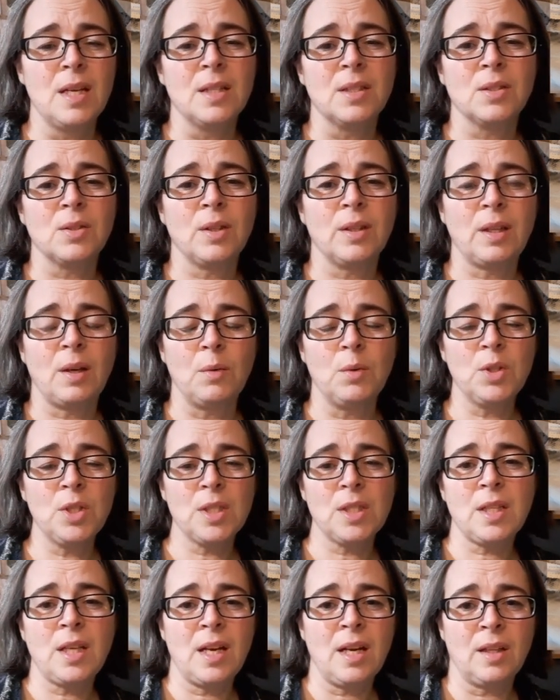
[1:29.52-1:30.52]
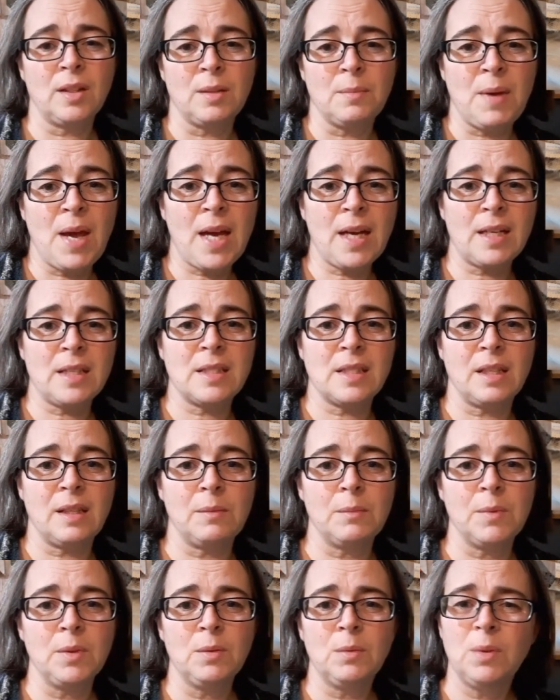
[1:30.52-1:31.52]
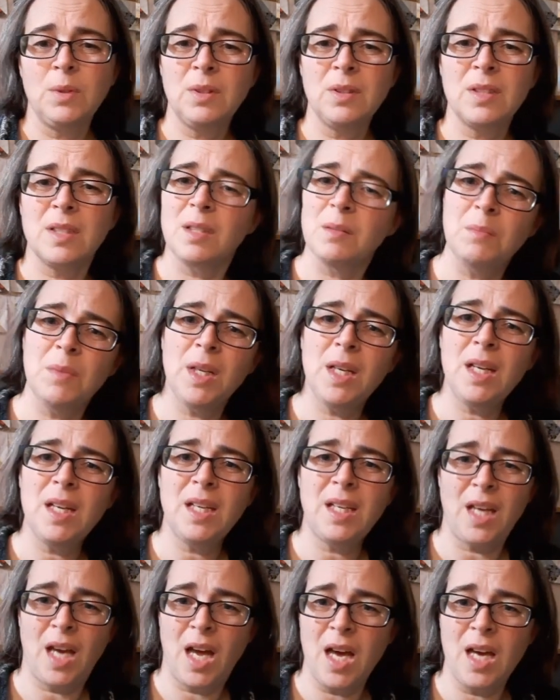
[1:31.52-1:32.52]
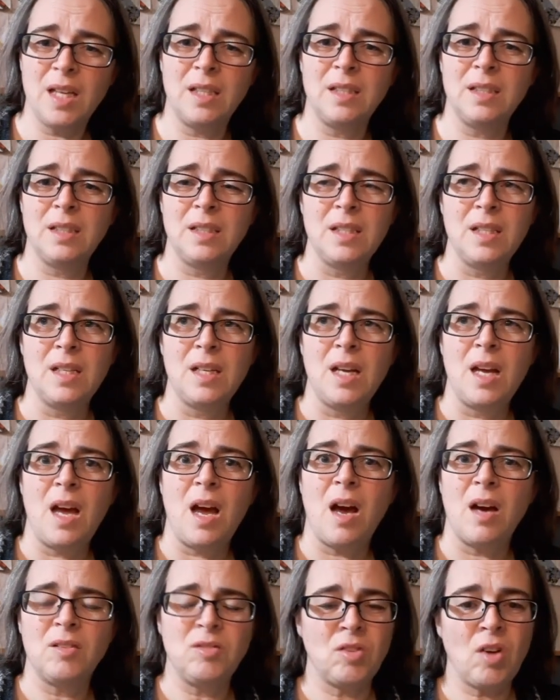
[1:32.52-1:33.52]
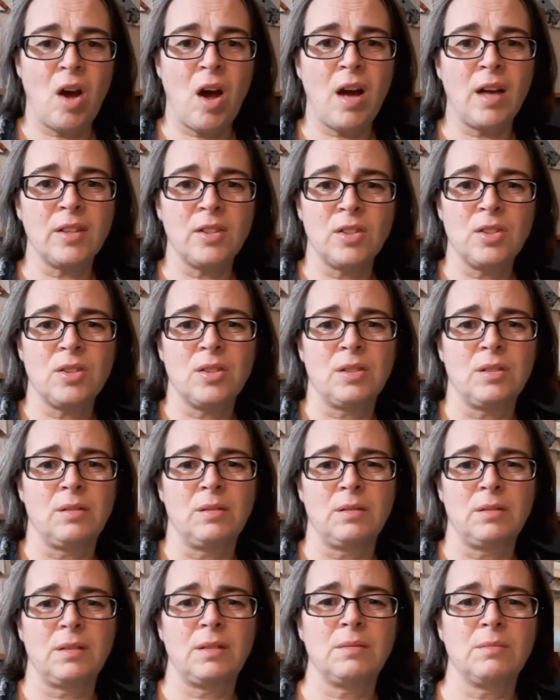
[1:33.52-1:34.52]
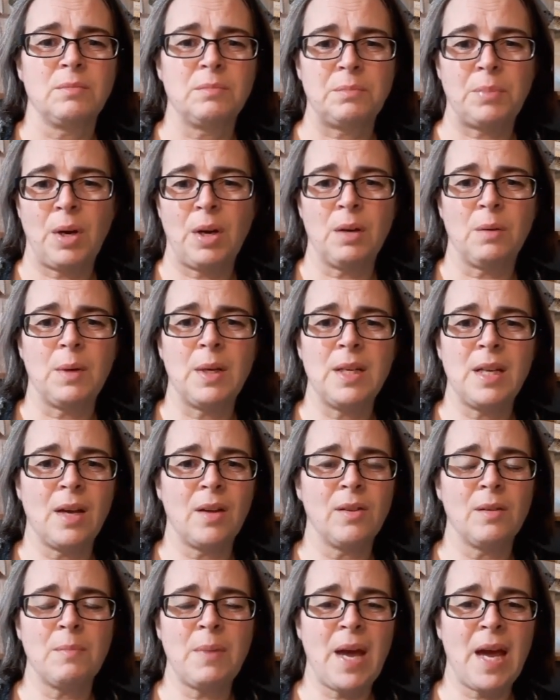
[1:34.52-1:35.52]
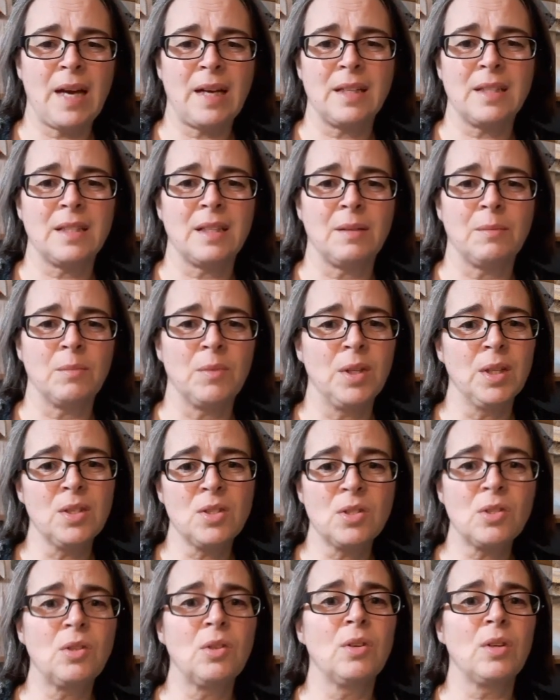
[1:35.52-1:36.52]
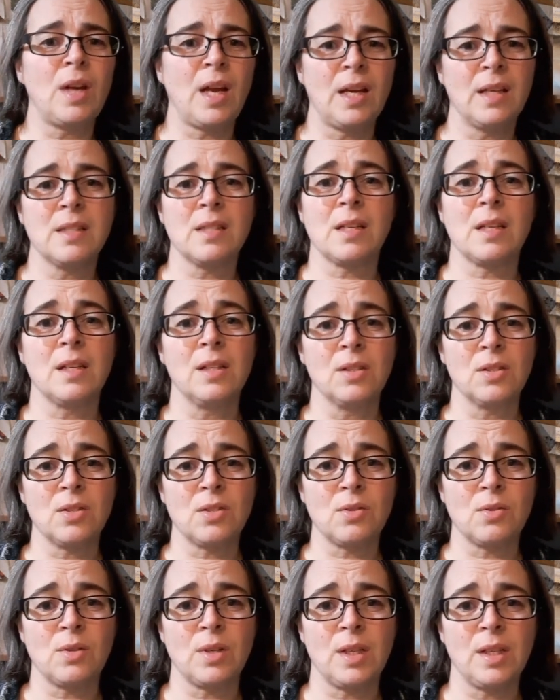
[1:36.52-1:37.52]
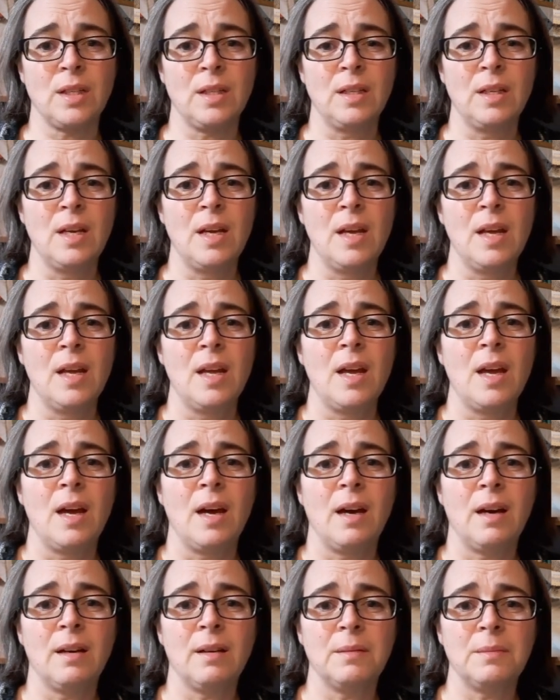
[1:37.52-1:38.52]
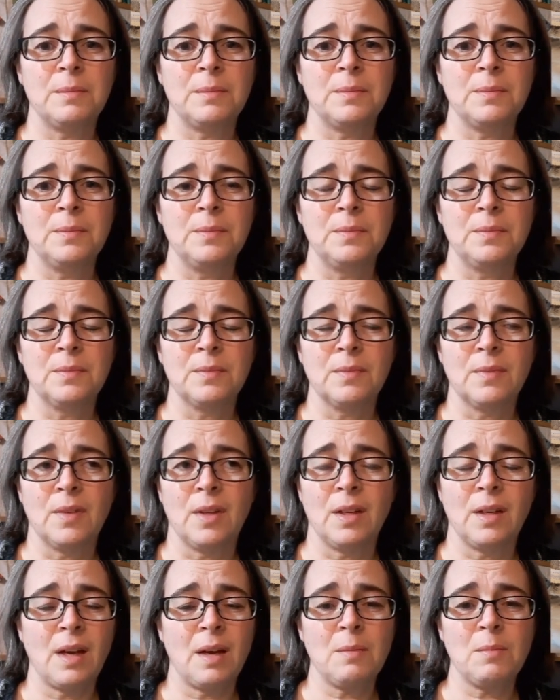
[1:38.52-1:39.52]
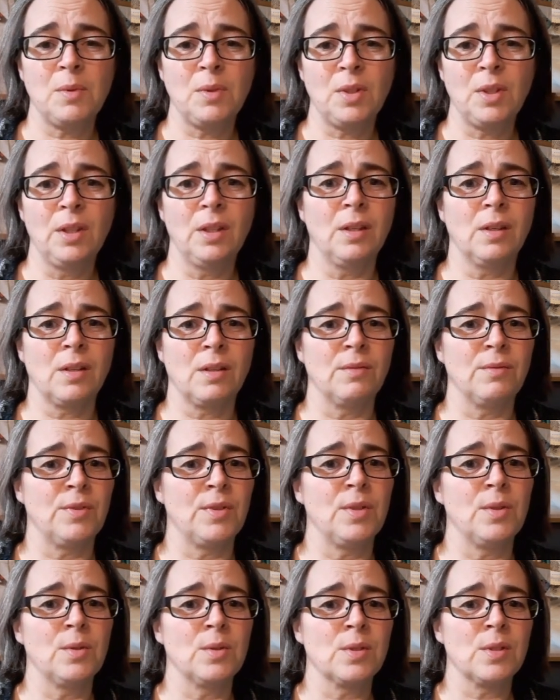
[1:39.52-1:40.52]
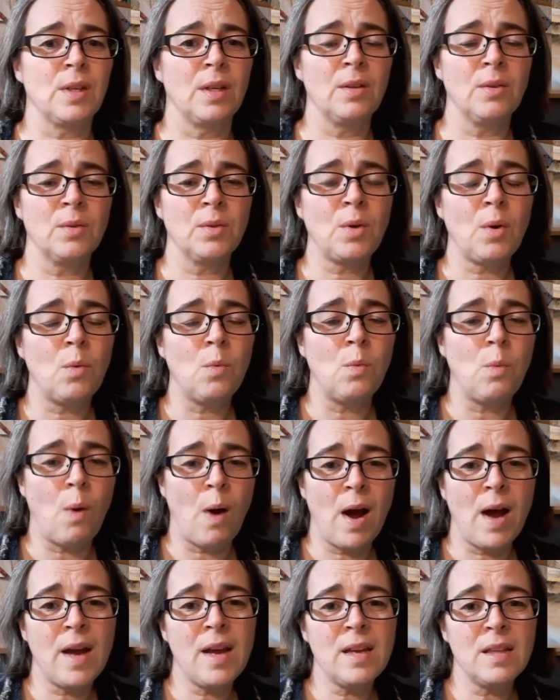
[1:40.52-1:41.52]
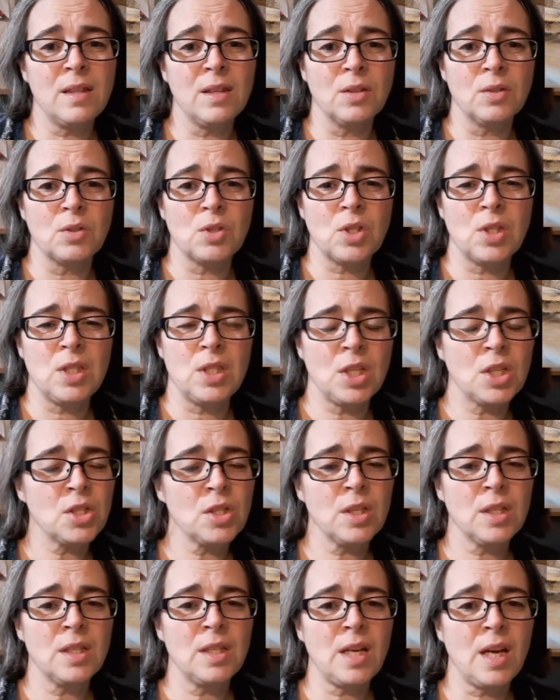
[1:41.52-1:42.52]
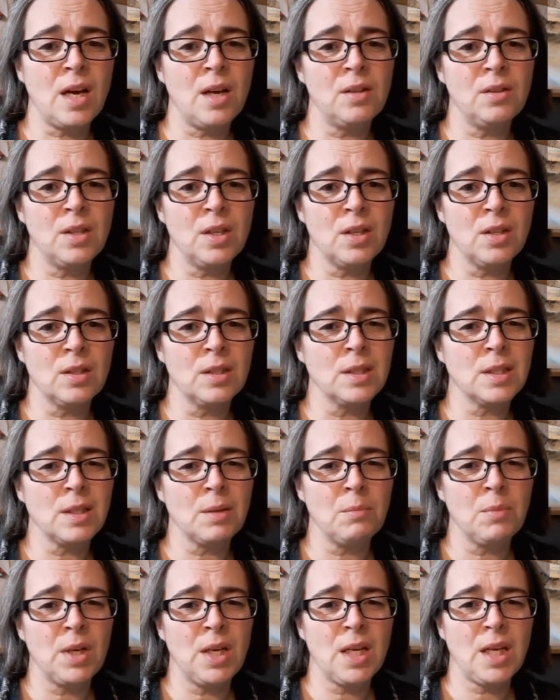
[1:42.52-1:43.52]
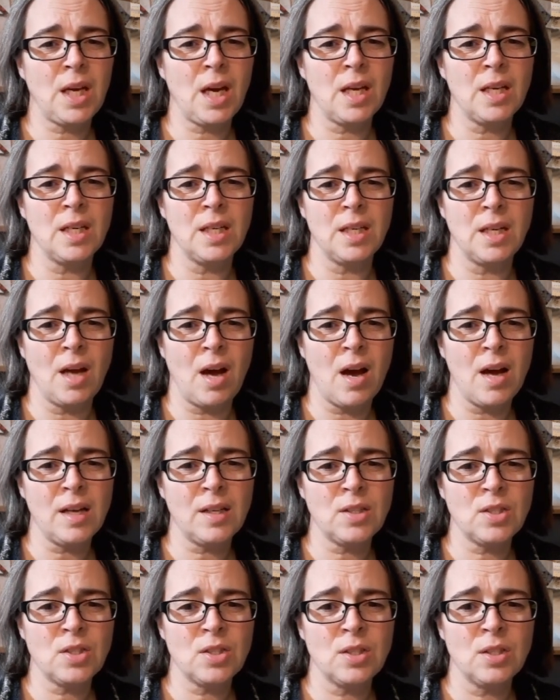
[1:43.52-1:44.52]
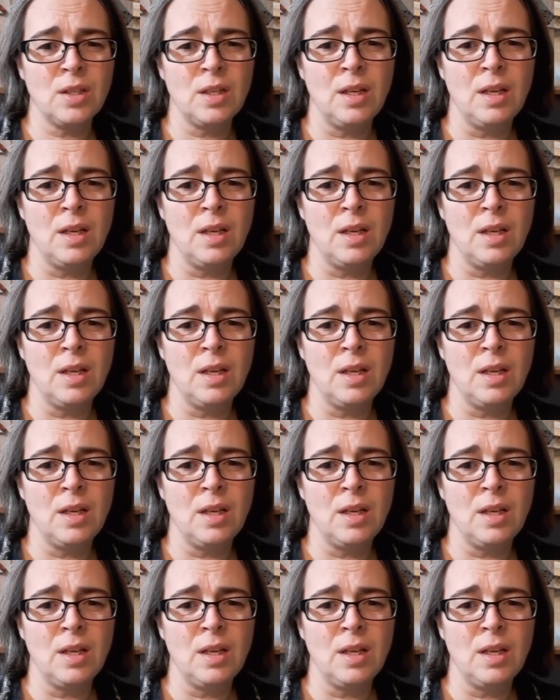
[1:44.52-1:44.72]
So I thought, we'll just let out the back seam. Well, somebody cut a notch partway down the back seam. This skirt has a history, and I'm a little confused. I don't know why there's stitching down there and somebody cut a notch.